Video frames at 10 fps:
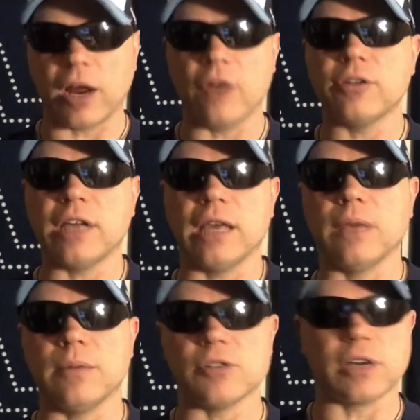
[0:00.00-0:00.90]
ground game
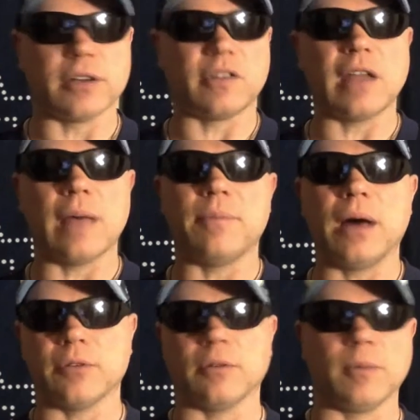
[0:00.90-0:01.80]
maybe try to step
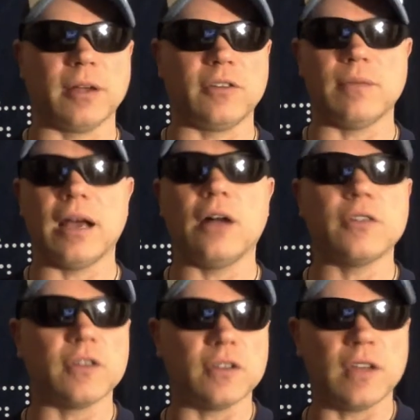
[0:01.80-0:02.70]
up to break some
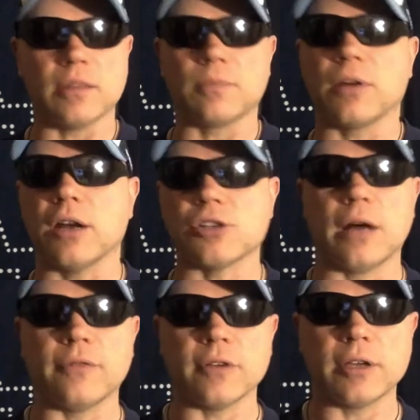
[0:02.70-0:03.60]
balance and take the pressure
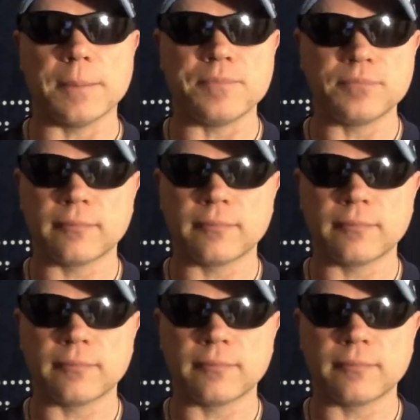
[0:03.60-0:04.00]
off of him.